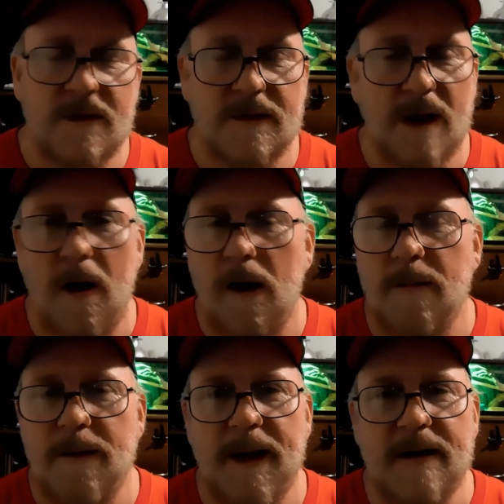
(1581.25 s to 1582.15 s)
Hauling
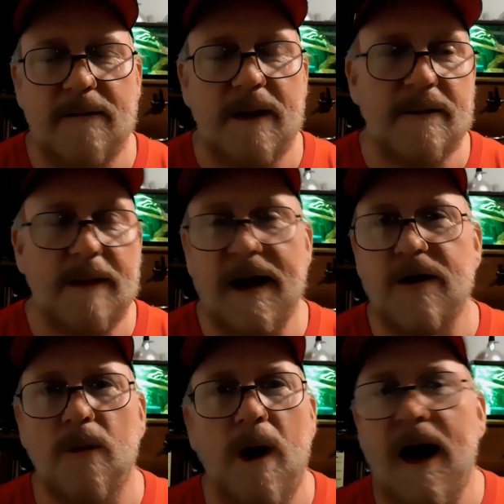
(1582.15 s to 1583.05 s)
me back to my
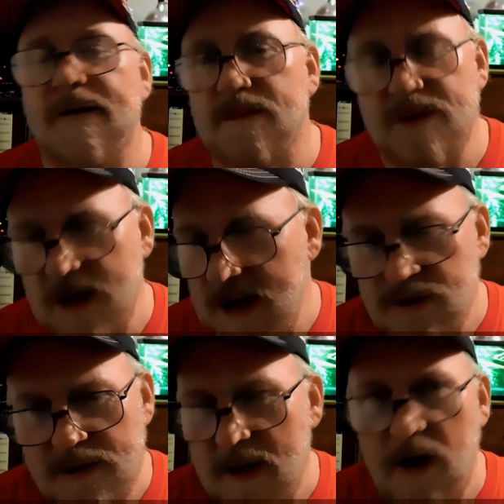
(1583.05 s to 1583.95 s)
ex-wife. She
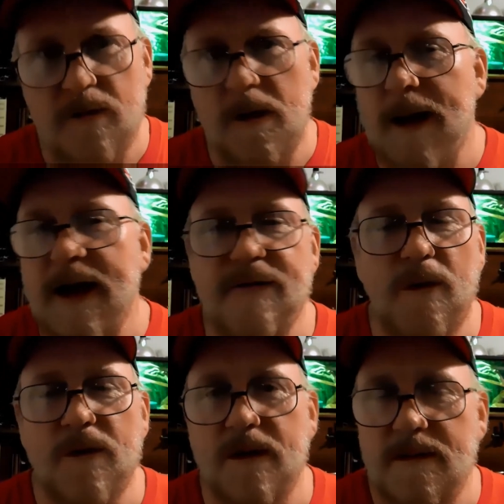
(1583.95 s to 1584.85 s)
actually hauls me back and
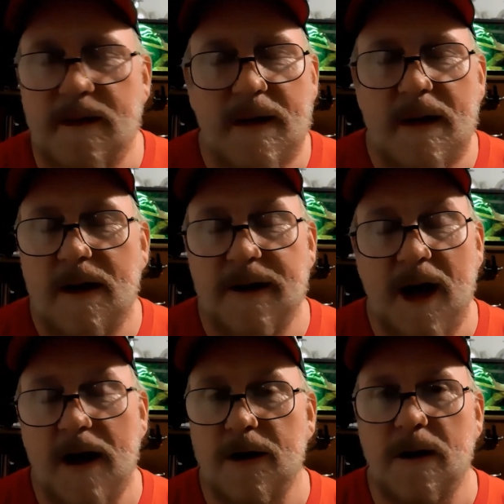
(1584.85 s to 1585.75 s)
forth to the
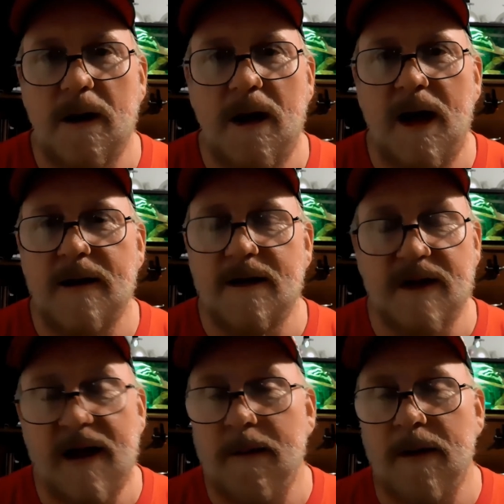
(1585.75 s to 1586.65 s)
doctor a lot because
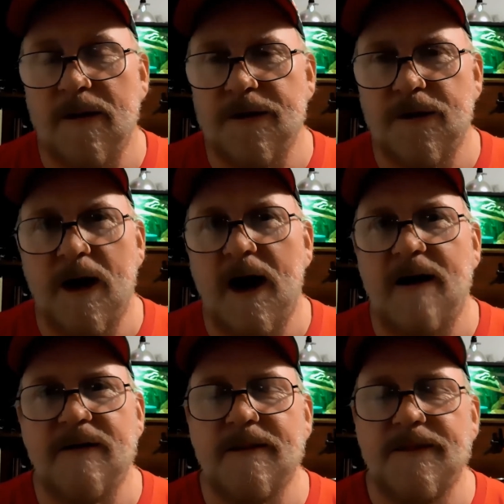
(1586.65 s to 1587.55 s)
I haven't been able to
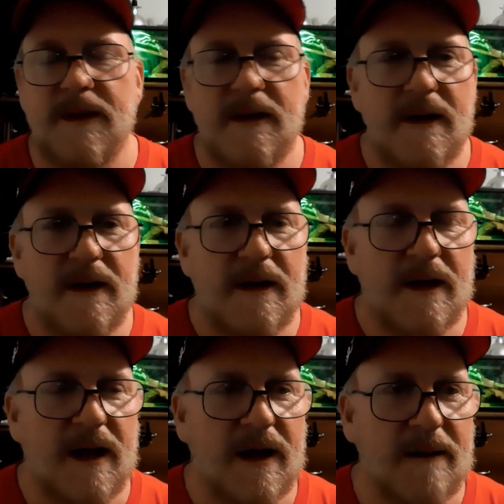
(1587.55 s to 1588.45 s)
drive,
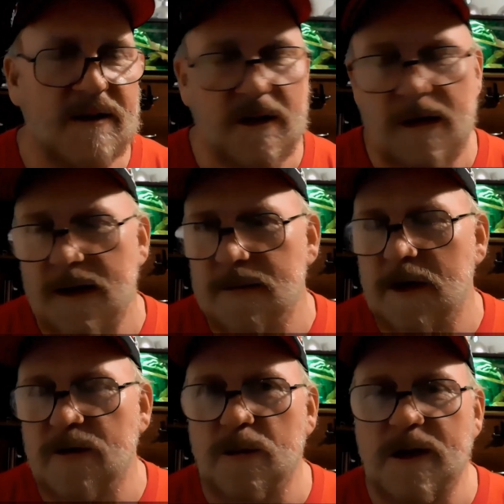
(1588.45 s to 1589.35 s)
and my son
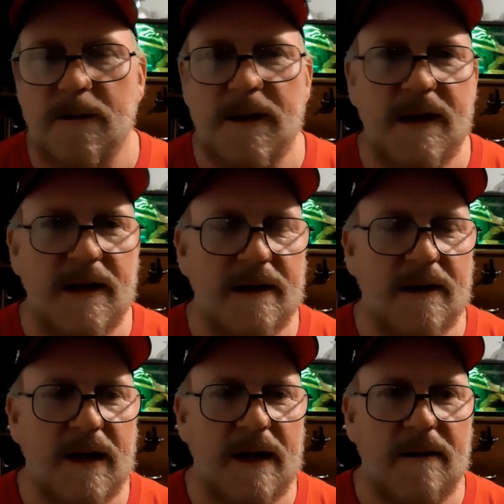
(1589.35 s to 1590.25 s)
goes with me,
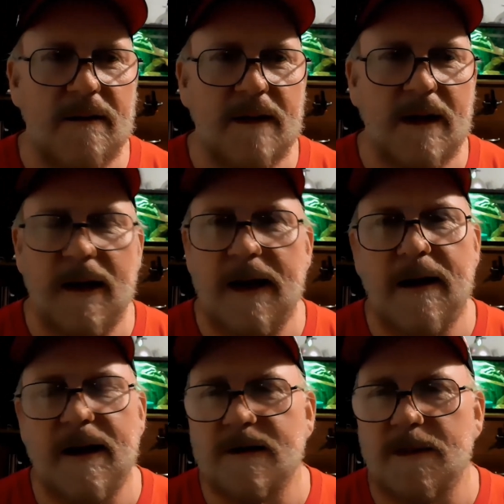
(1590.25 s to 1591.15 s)
and he
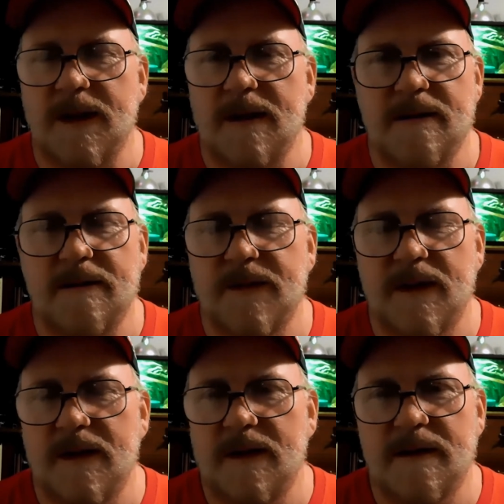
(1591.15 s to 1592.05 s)
takes me, and
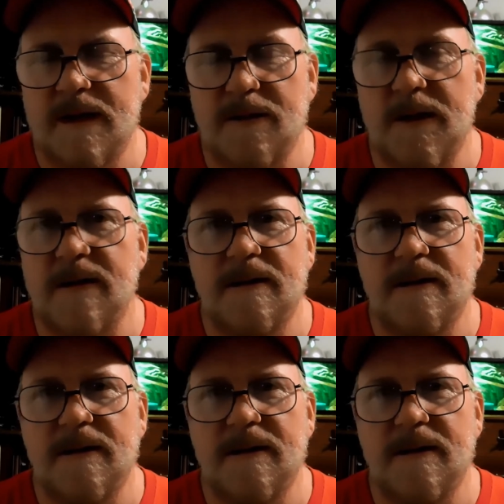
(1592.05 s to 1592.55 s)
it's been